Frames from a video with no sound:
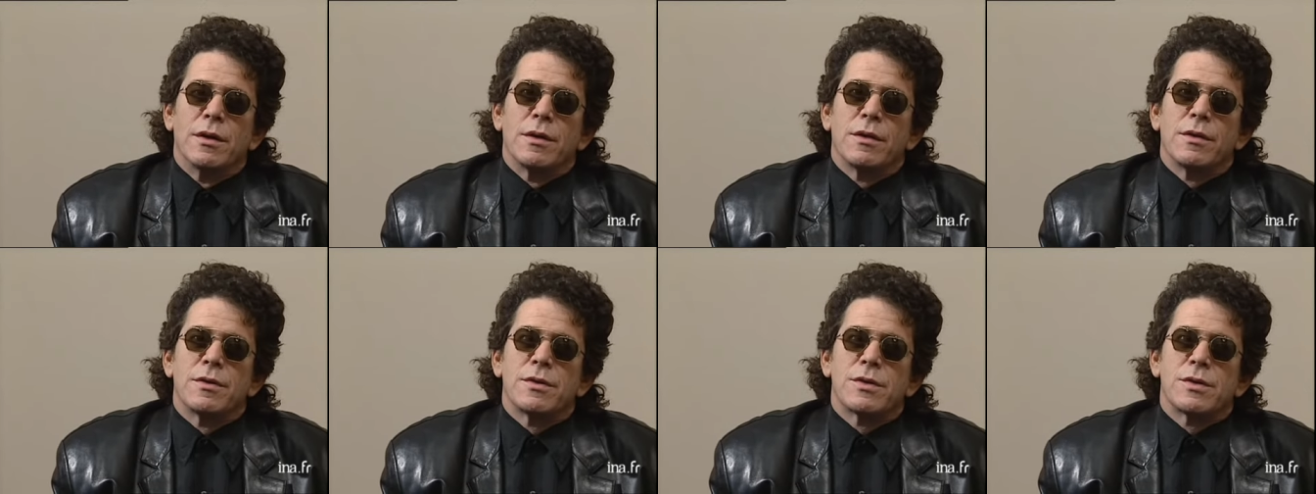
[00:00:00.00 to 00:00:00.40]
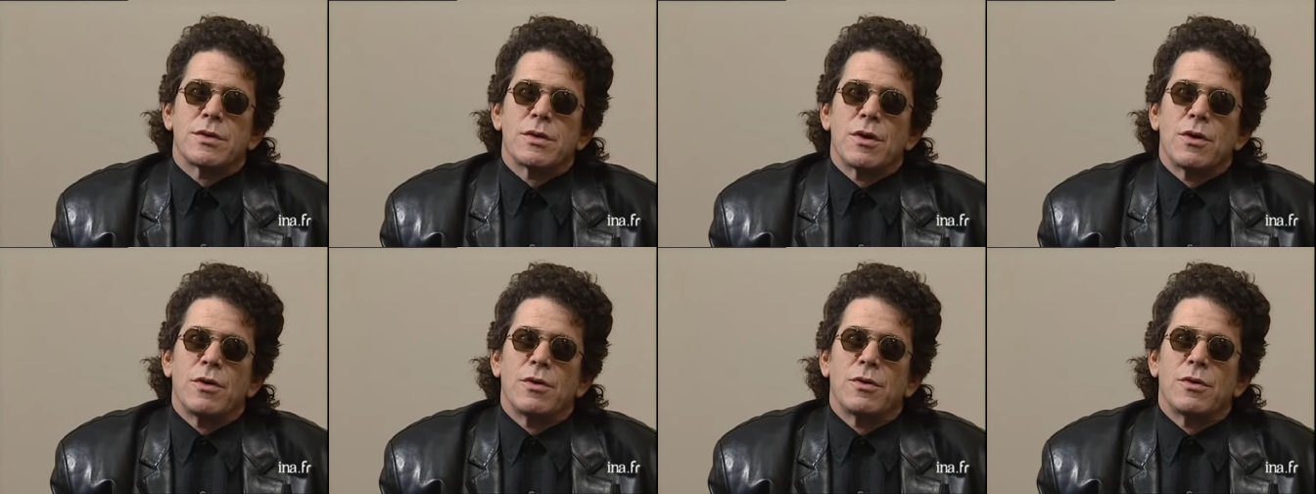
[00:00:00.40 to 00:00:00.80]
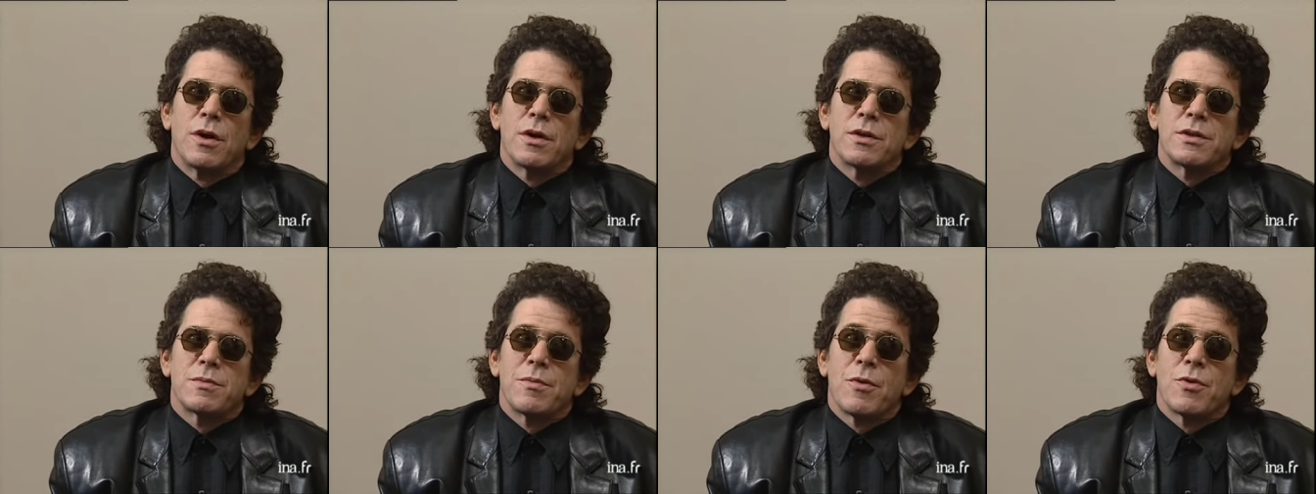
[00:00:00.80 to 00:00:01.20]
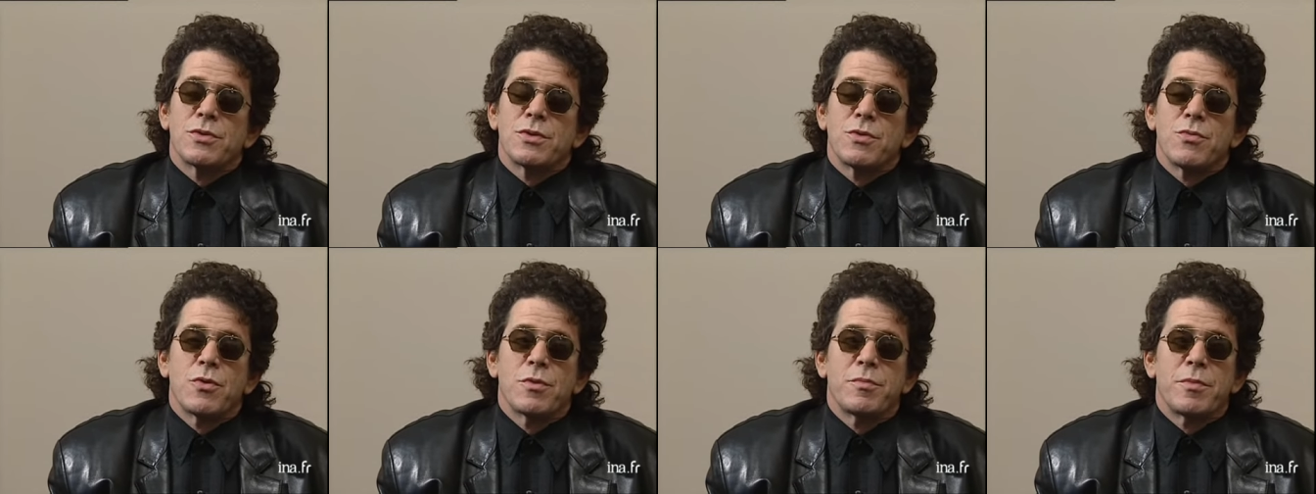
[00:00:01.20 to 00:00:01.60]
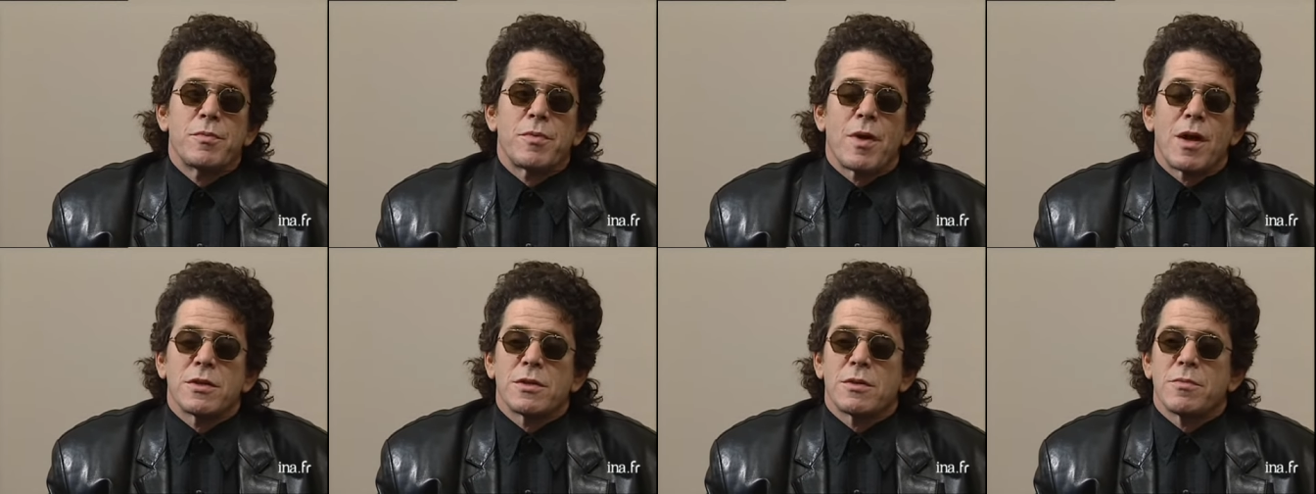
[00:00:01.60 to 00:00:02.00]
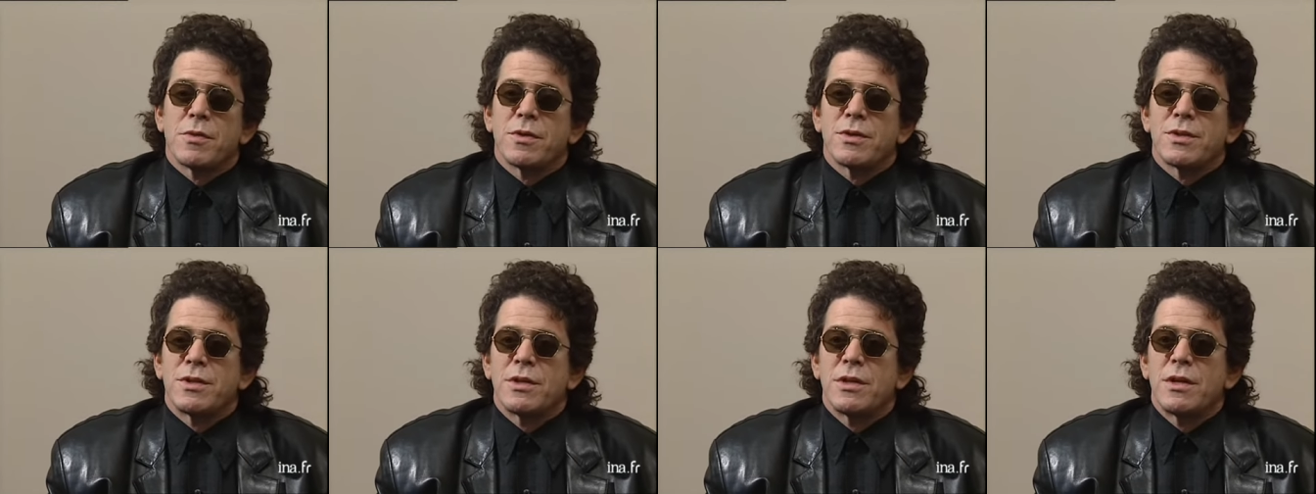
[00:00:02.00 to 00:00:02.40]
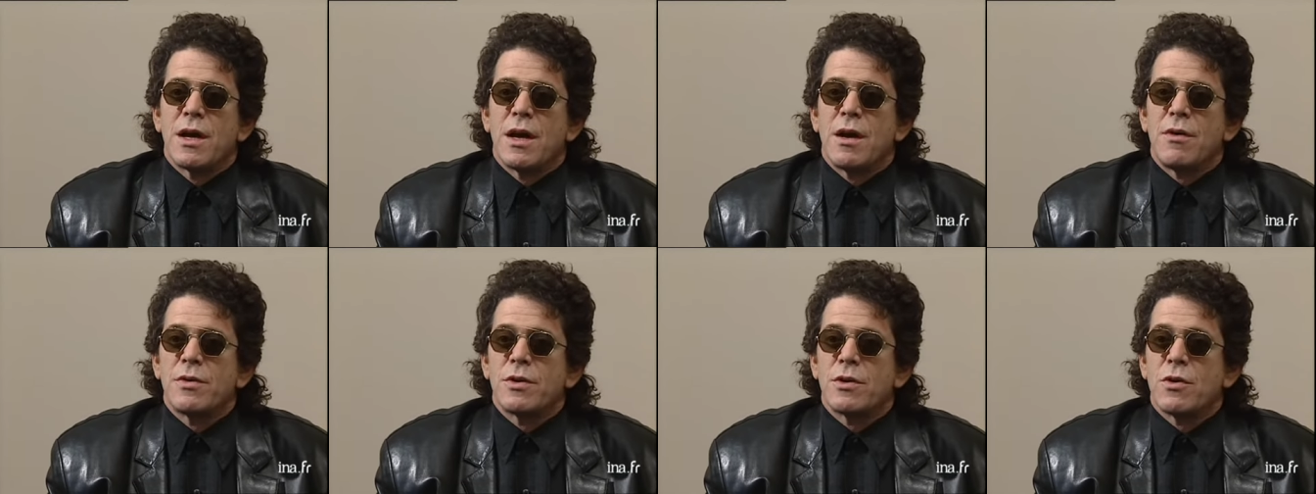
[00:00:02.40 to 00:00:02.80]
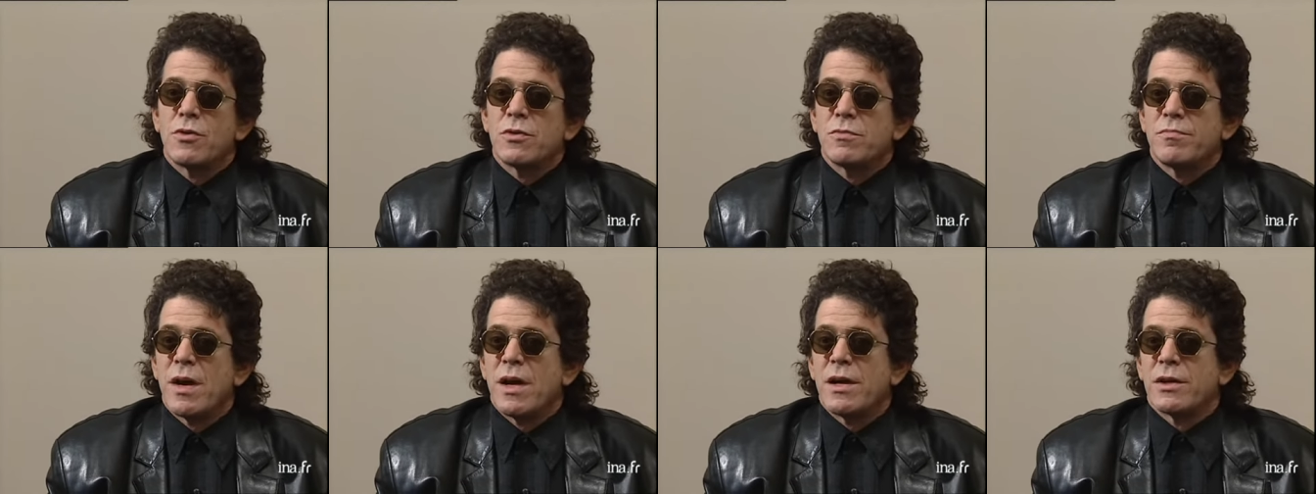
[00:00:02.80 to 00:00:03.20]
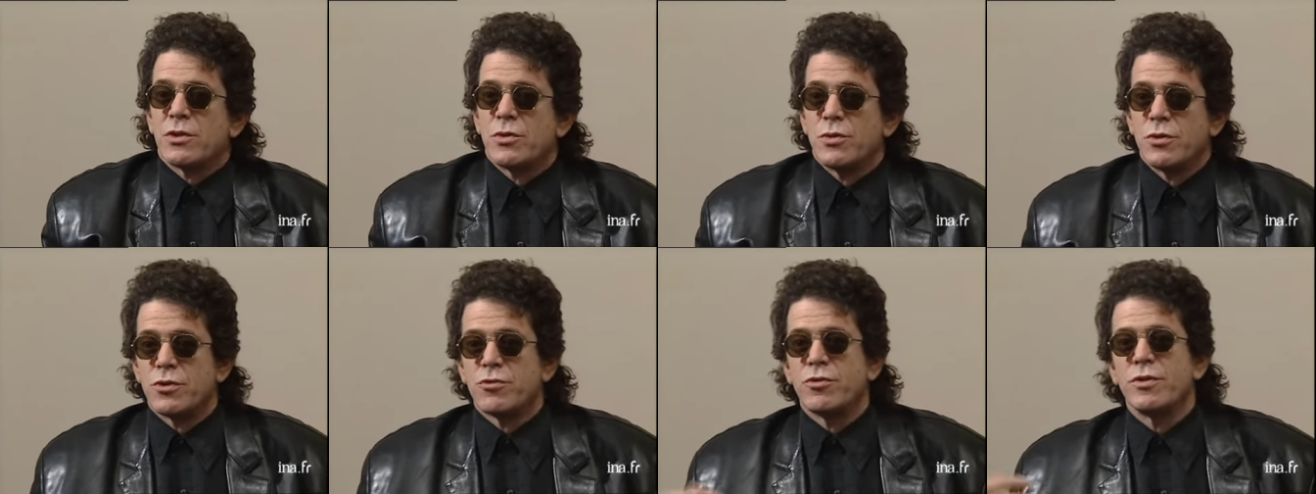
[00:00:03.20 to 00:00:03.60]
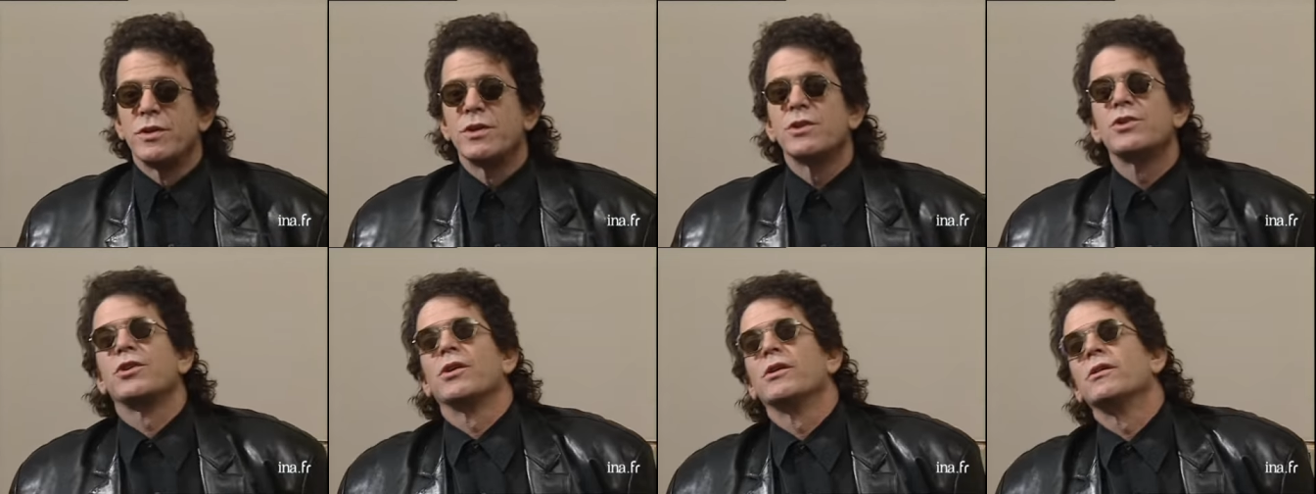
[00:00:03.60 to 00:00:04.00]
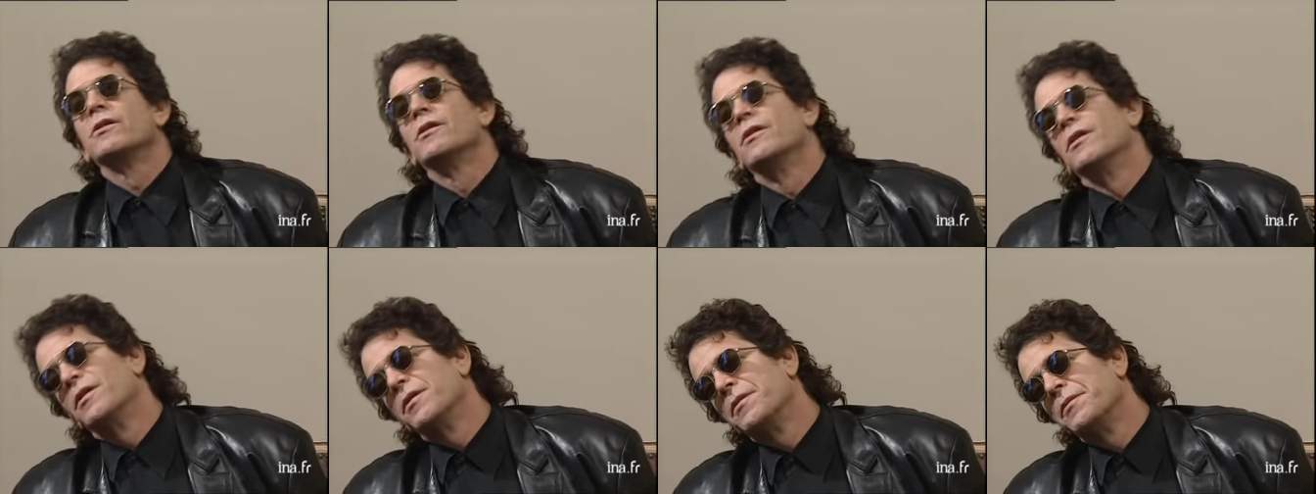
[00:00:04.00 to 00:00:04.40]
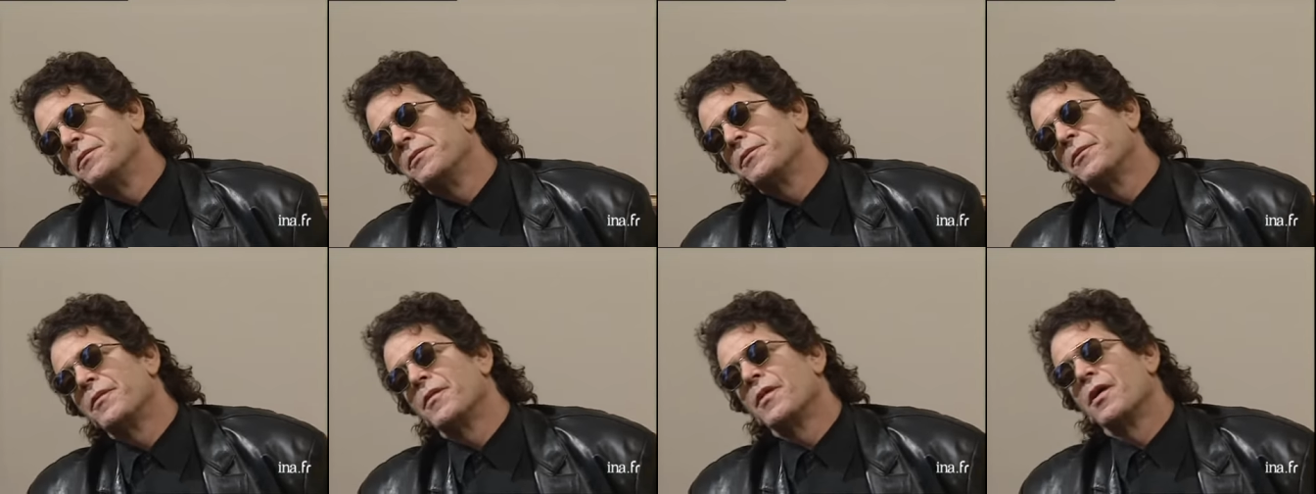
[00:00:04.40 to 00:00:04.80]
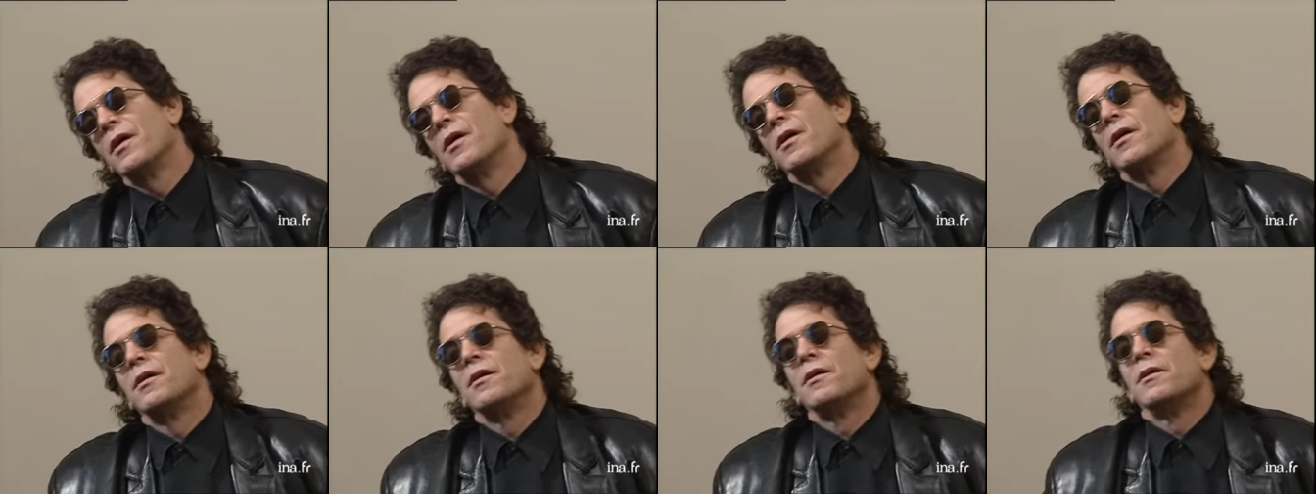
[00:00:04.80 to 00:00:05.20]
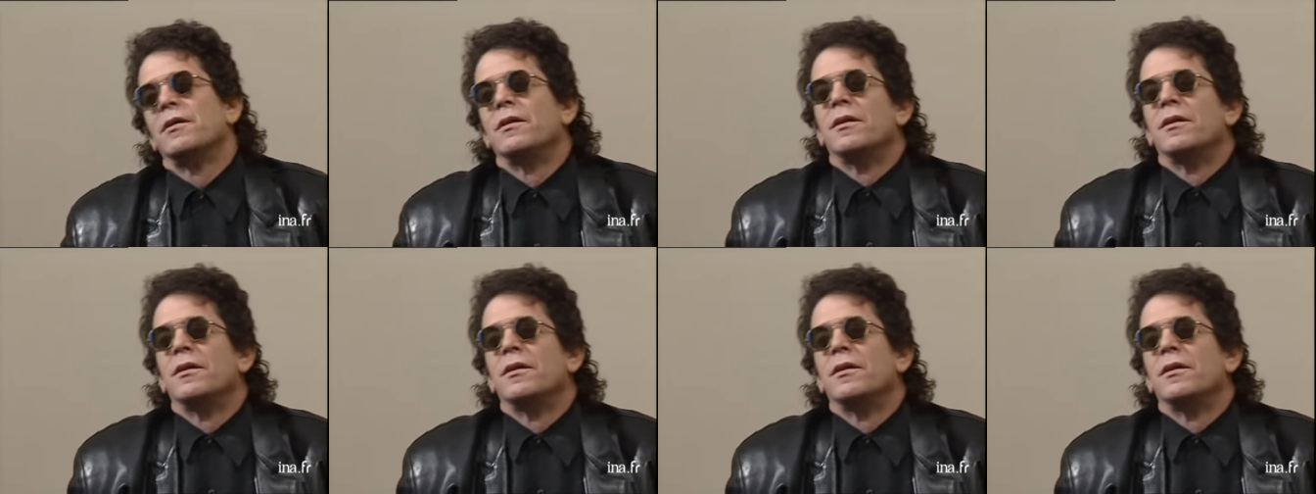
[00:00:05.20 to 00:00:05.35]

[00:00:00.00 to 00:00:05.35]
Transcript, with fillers: So I suppose it would be possible to see how it goes back to a tradition uh,